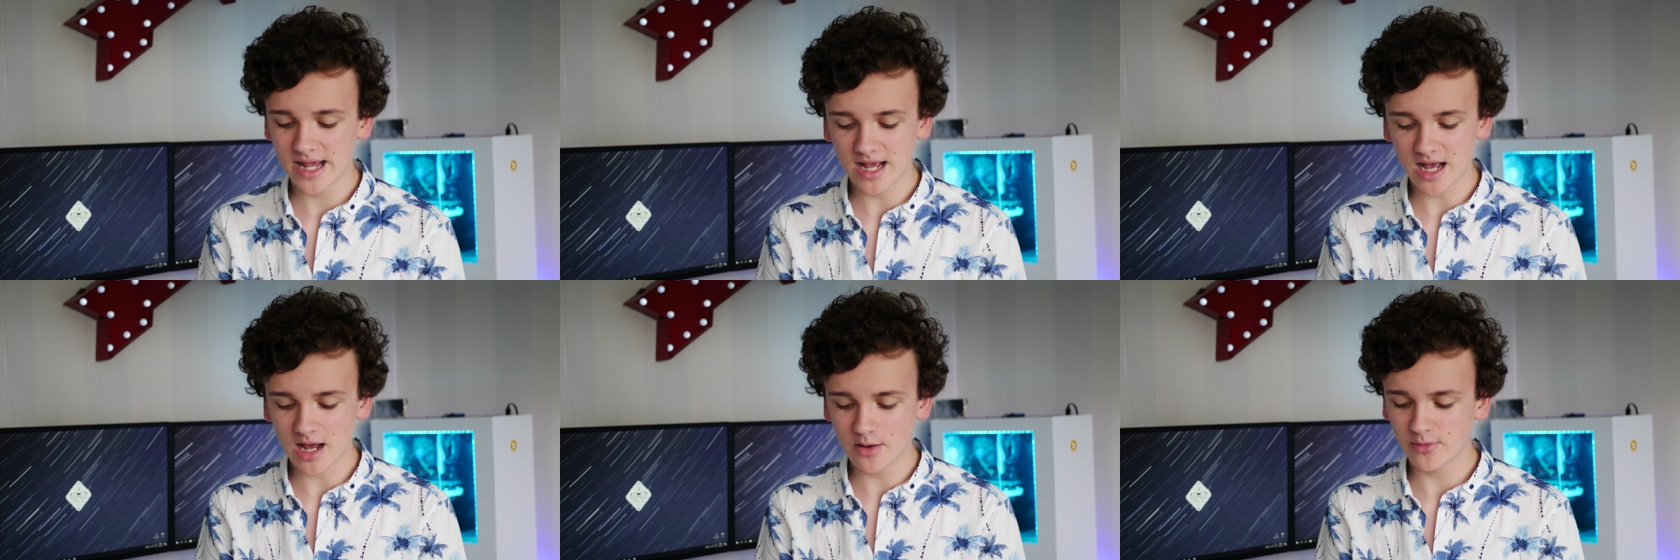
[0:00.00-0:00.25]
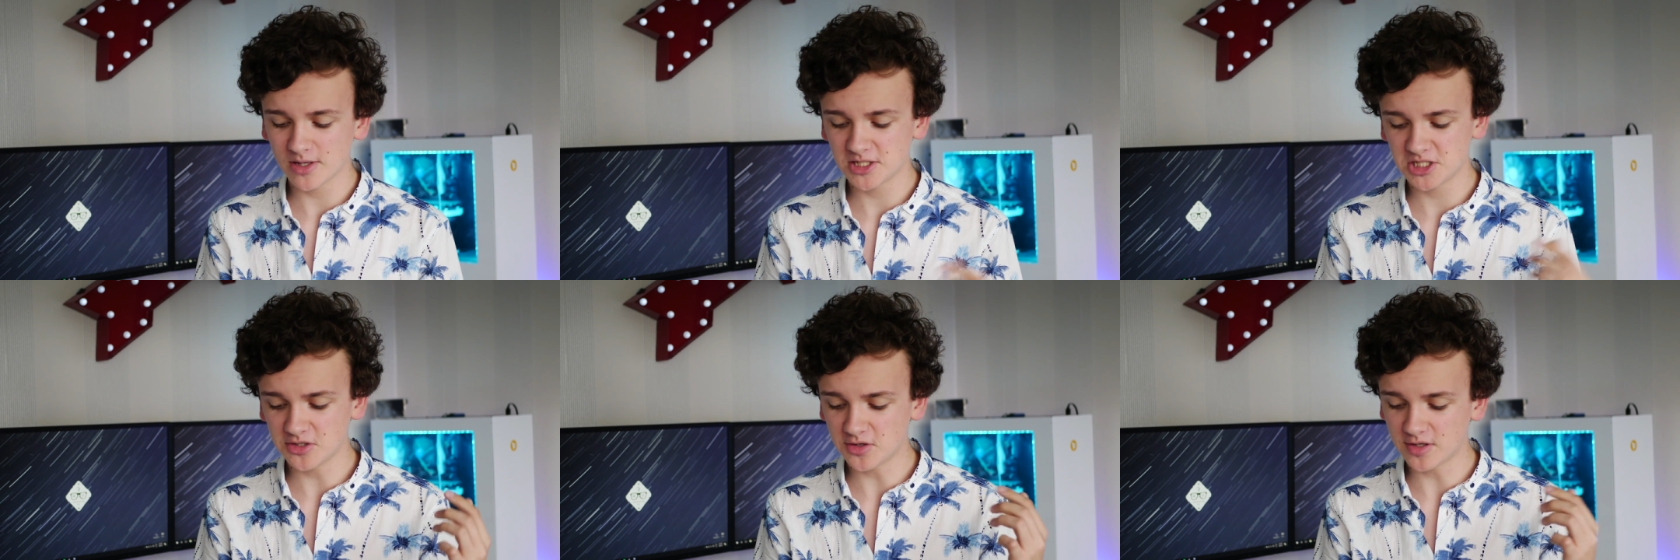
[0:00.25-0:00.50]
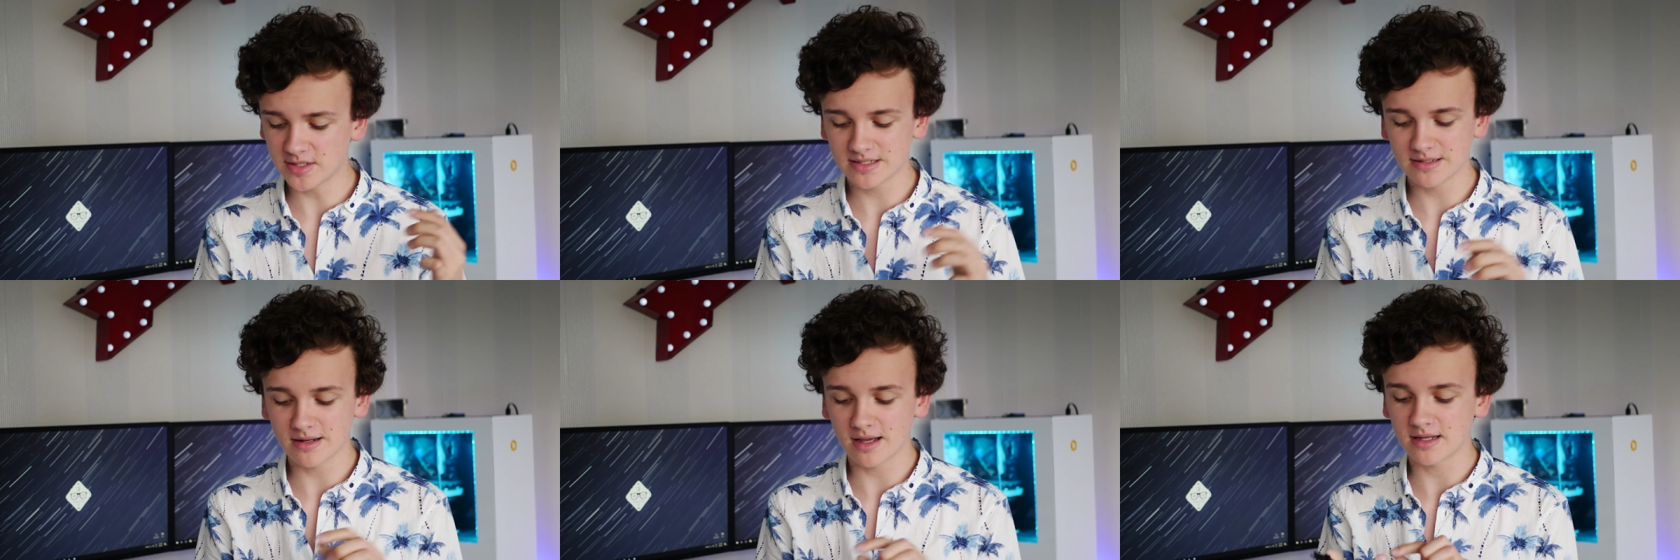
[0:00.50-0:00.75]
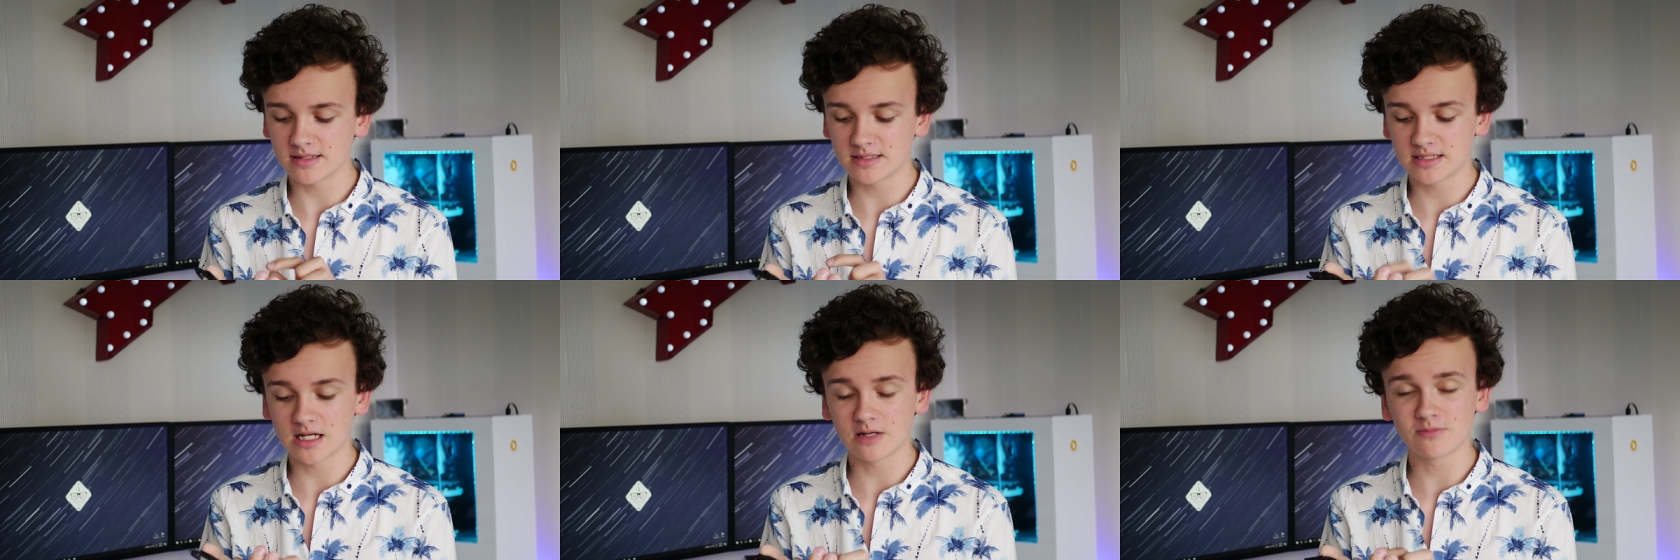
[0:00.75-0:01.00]
I wish you could
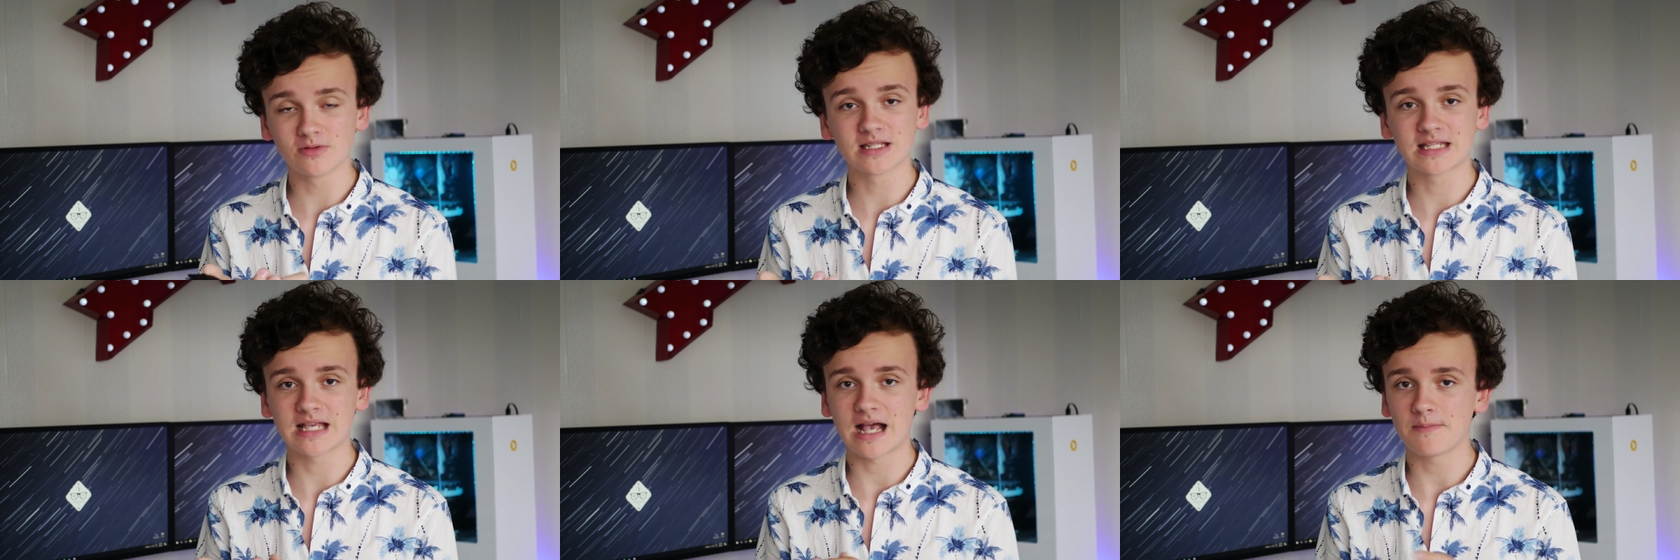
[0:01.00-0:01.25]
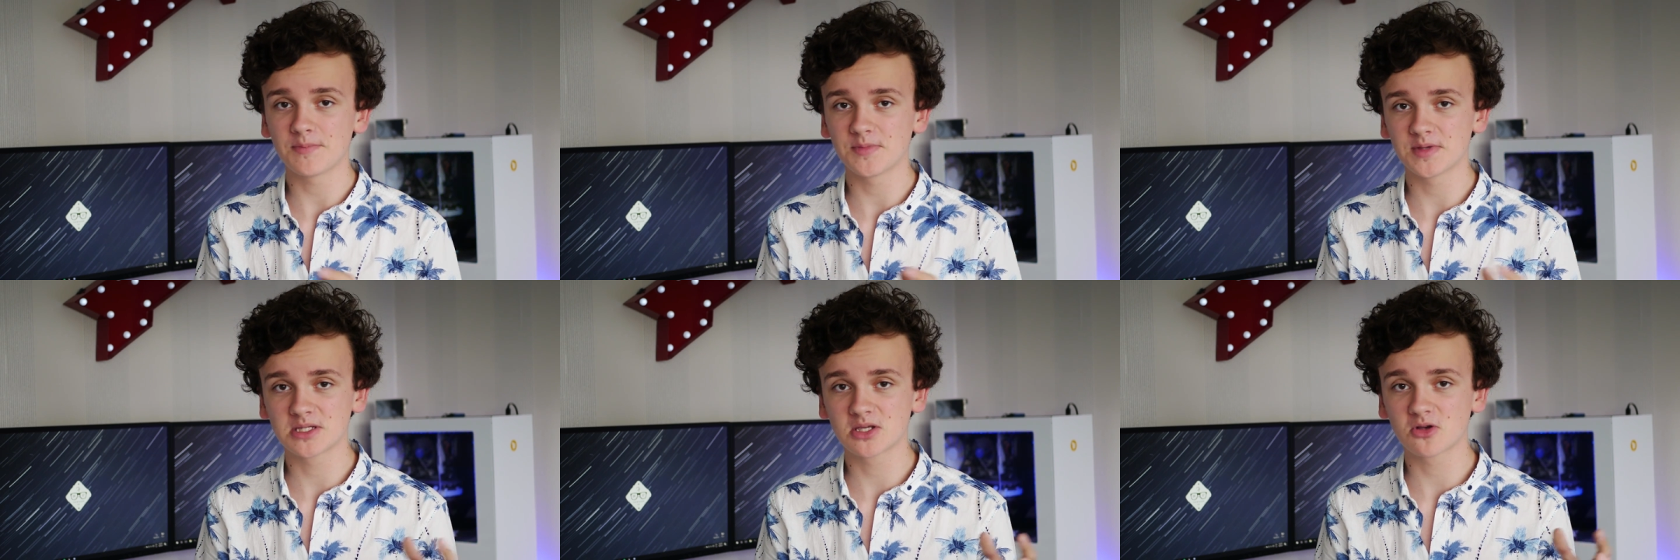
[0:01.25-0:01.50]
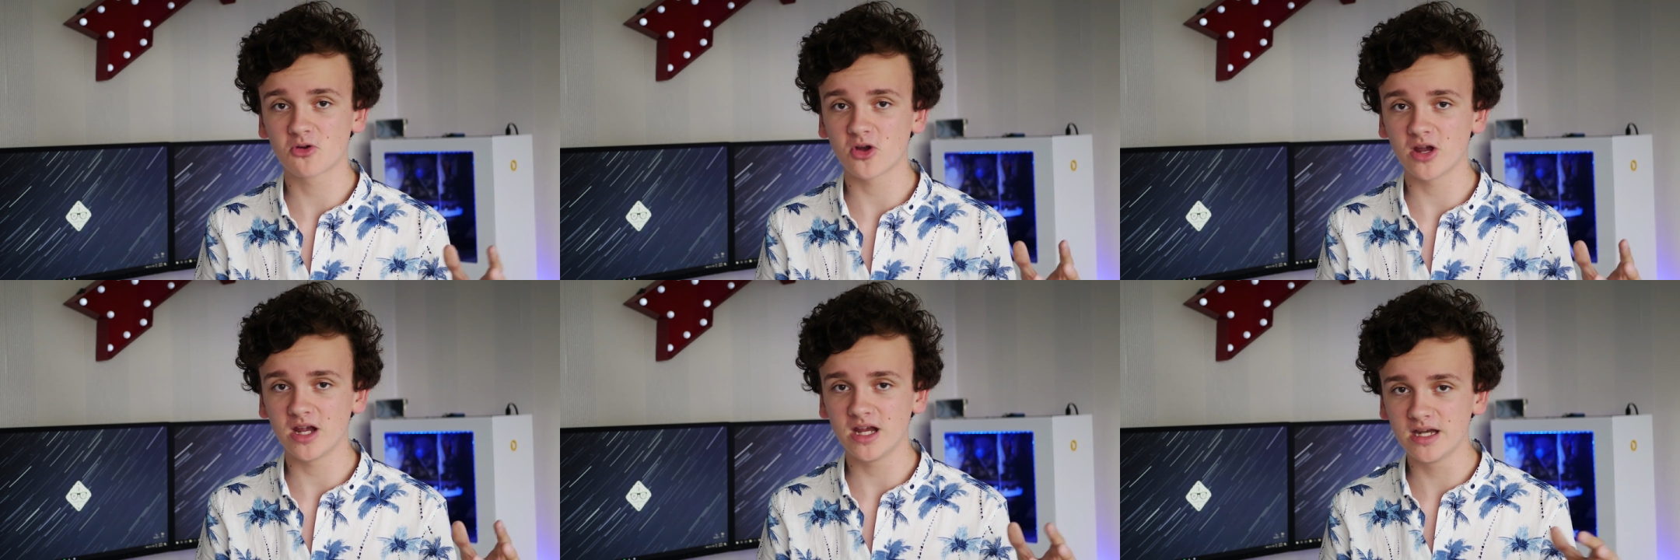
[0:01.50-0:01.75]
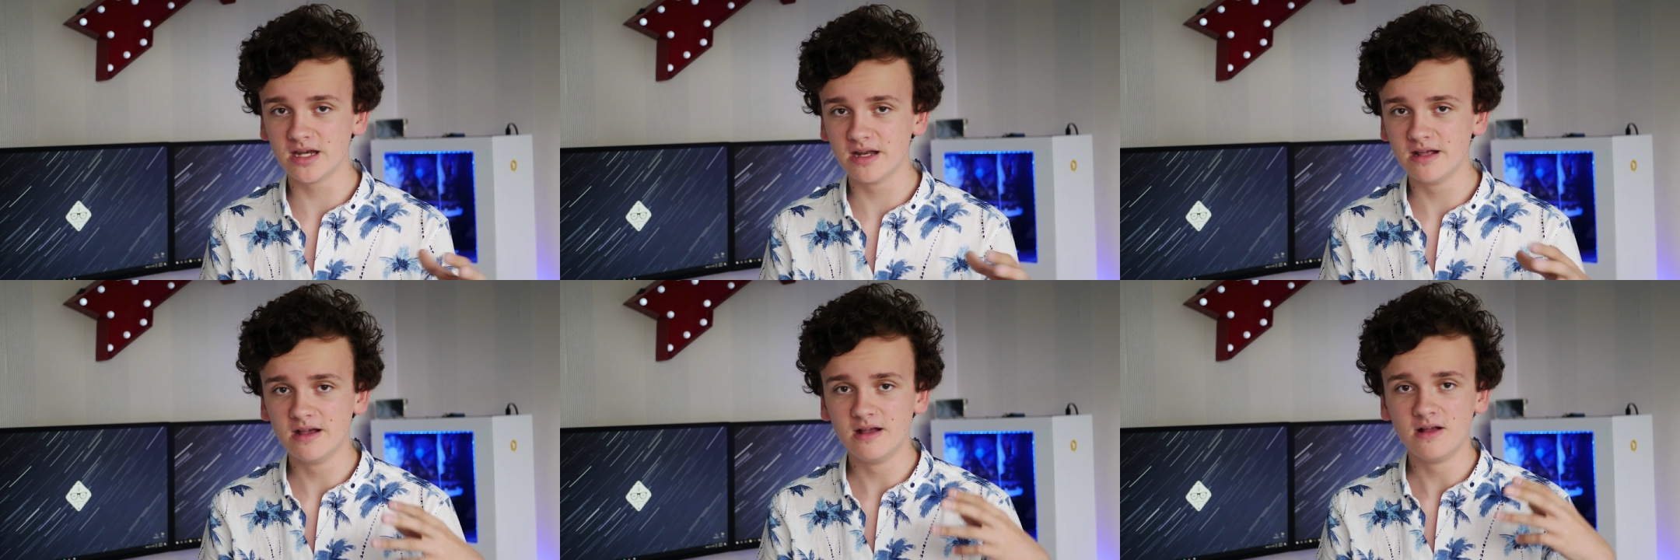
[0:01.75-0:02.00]
like double tap the
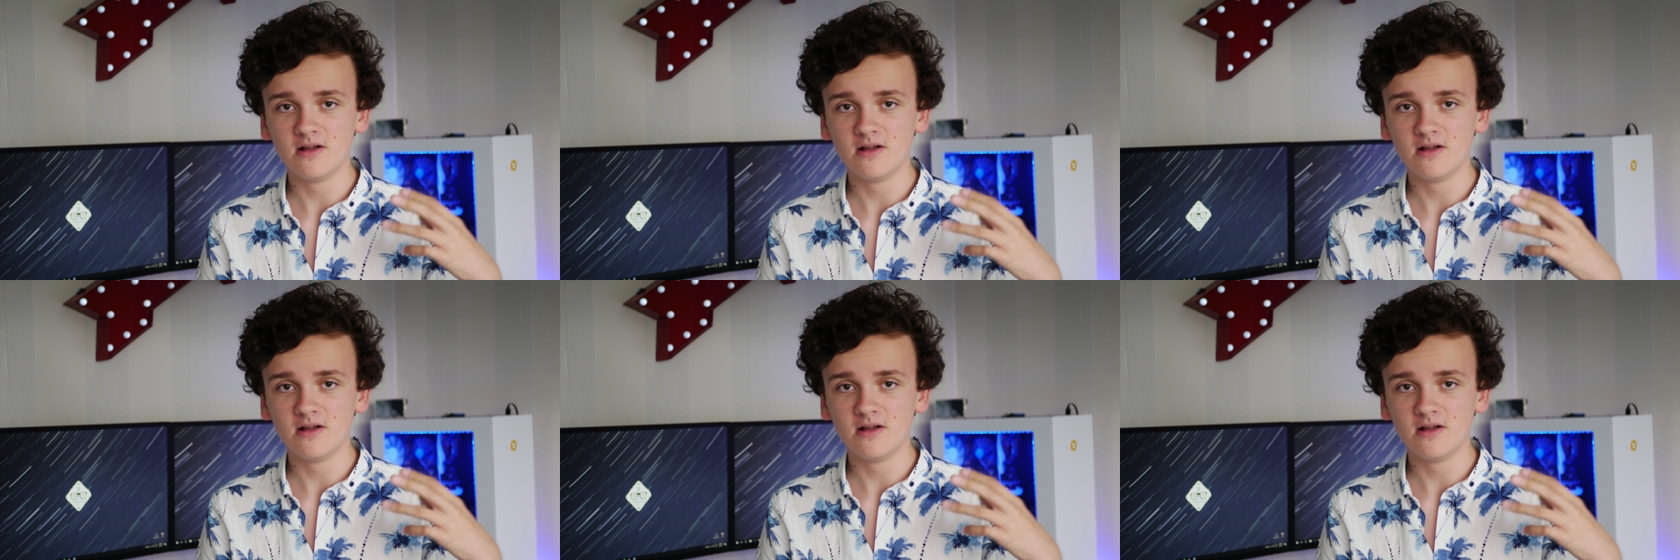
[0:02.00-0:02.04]
screen